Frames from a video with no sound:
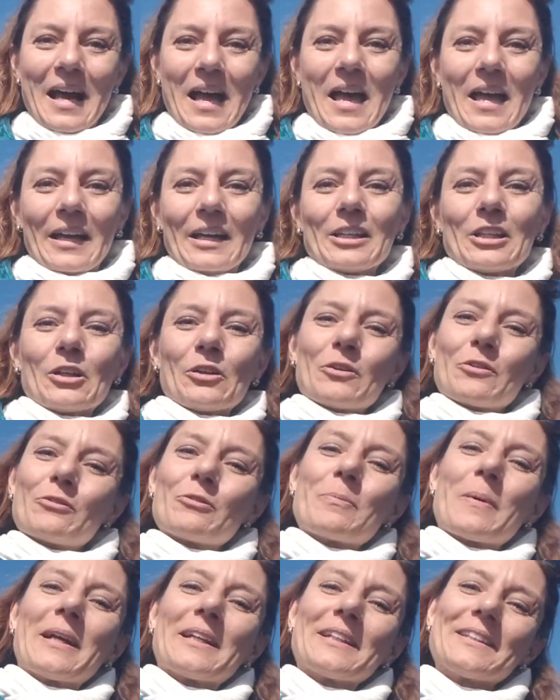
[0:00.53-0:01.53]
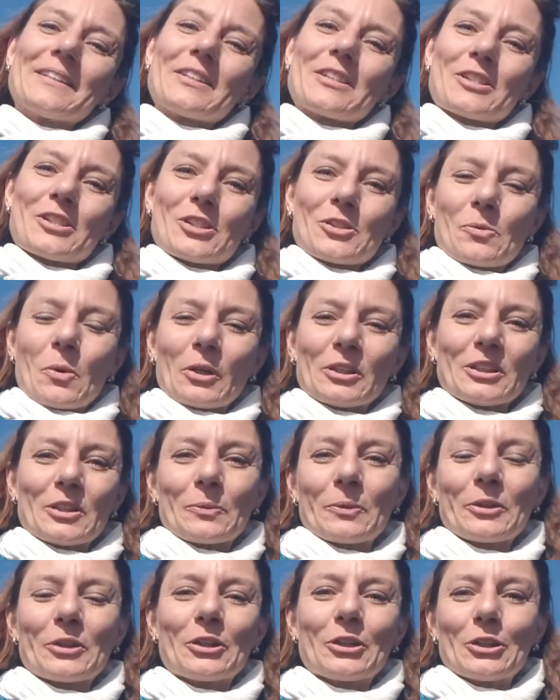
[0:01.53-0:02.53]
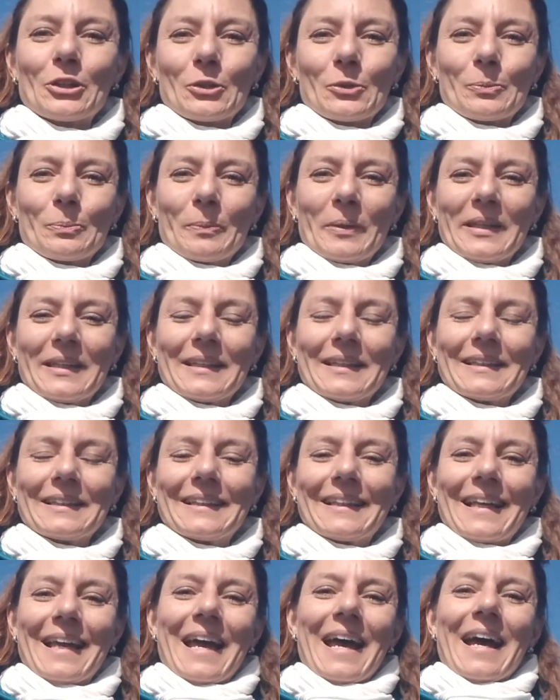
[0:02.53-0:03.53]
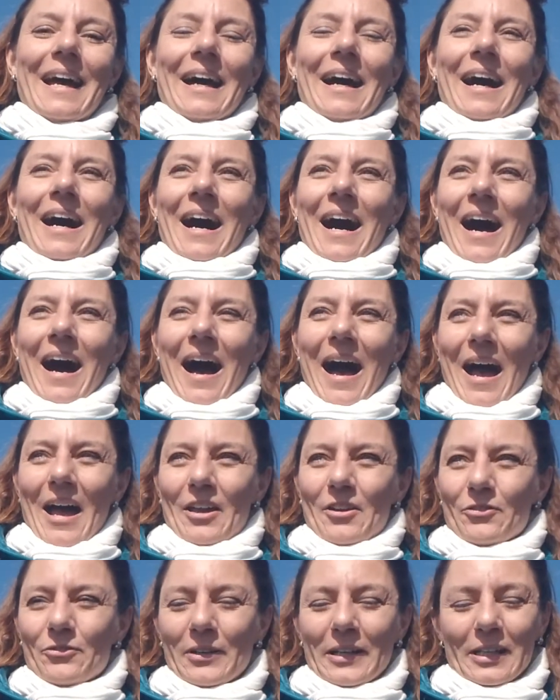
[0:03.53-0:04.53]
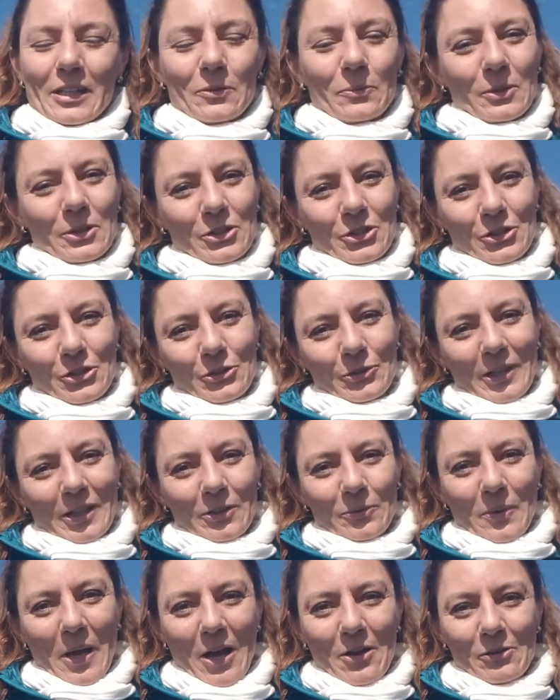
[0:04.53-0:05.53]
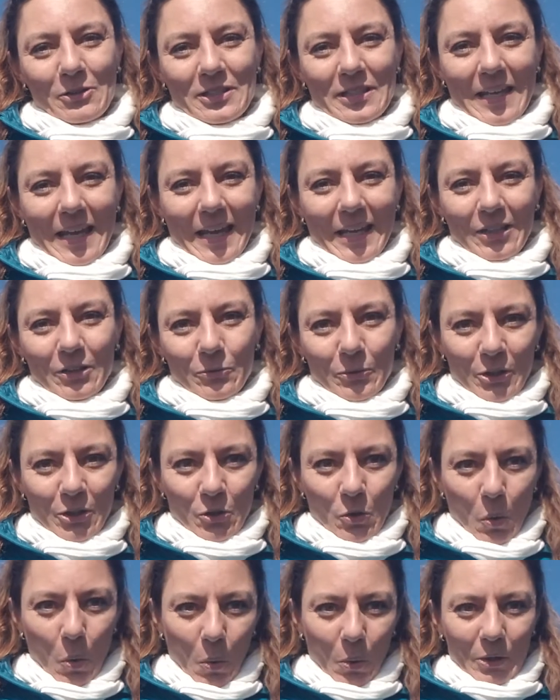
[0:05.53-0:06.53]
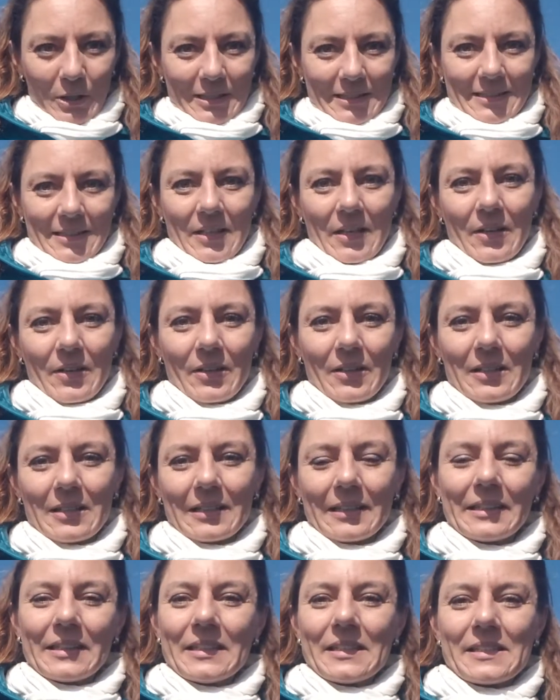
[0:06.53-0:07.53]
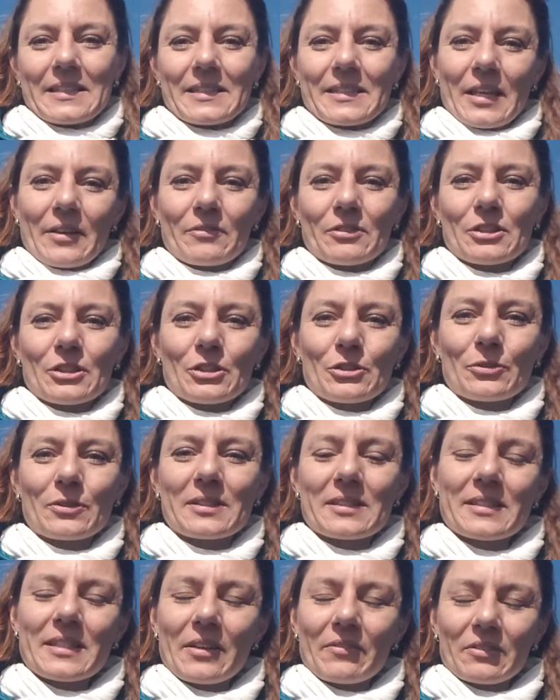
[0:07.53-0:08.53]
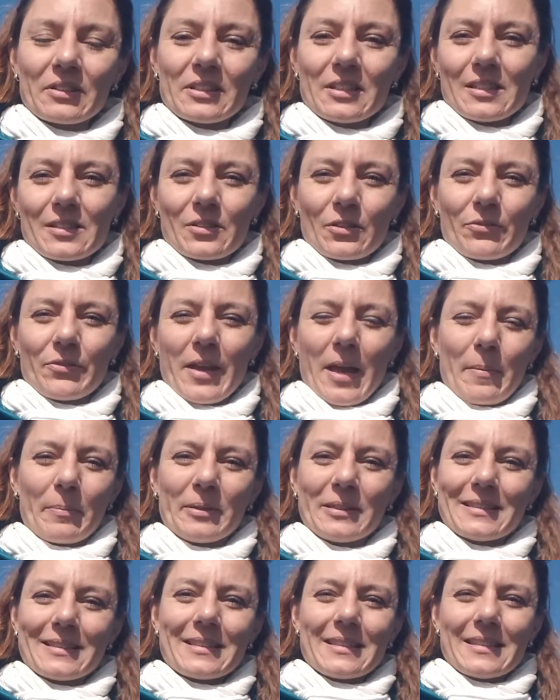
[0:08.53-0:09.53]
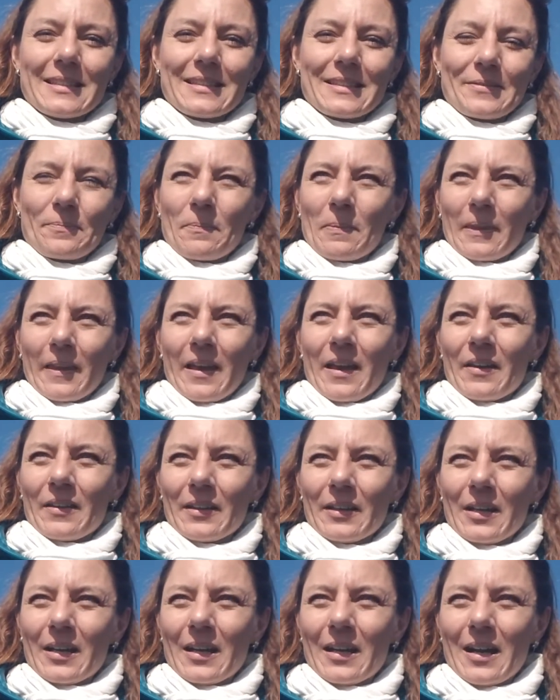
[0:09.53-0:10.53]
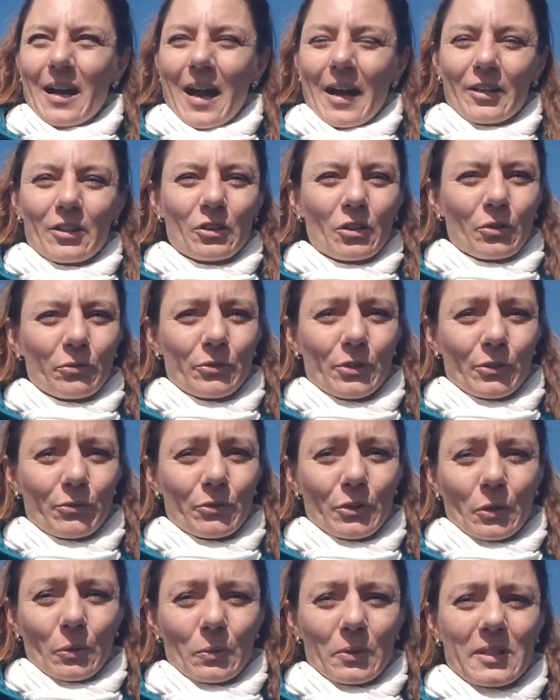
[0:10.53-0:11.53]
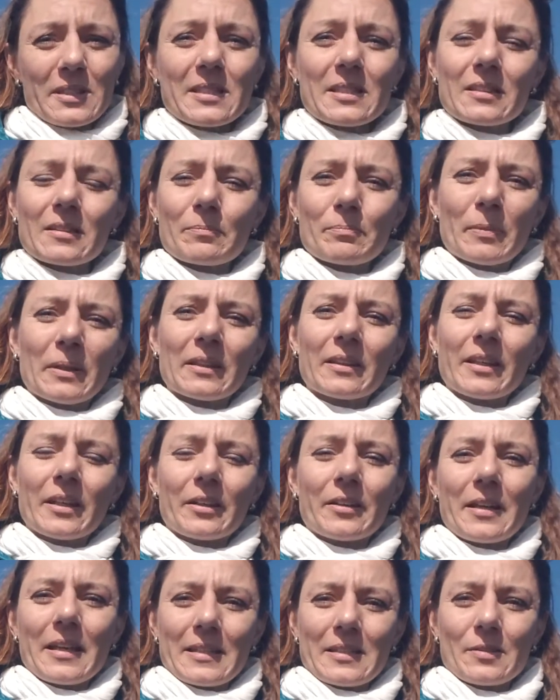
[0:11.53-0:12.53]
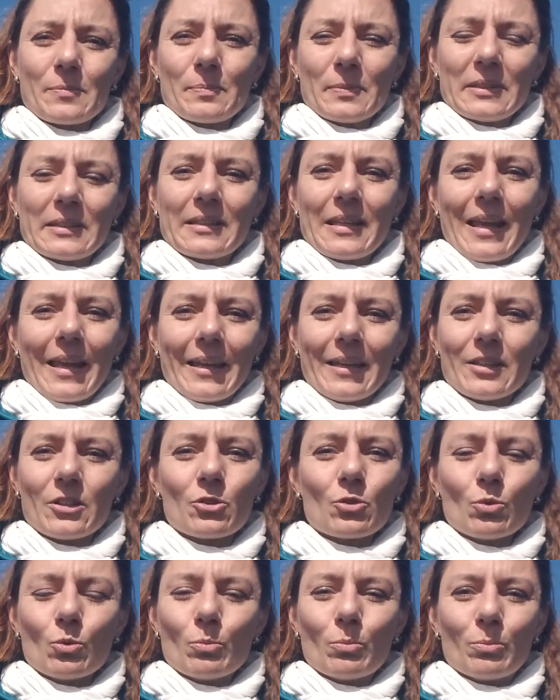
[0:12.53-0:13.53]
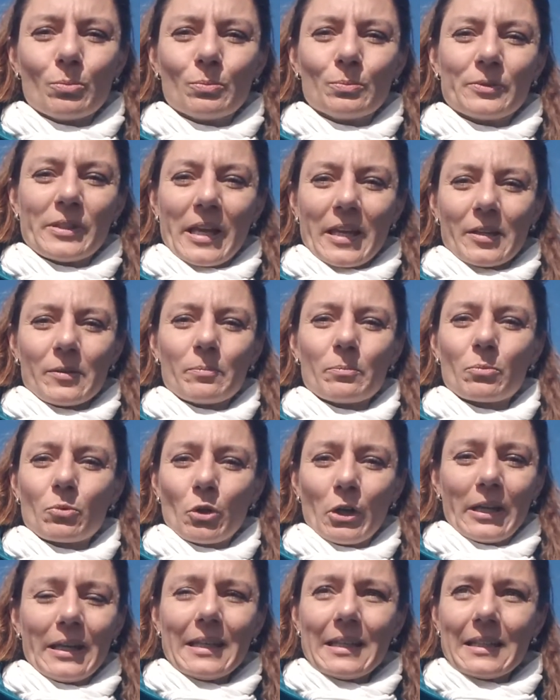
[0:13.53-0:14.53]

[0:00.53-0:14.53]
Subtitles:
Hello everybody, this is Ronja with Globe Me. I finally wanted to get around and record key 7 to the 7 keys of happiness. I don't know if you've noticed, but there has been a 2-day break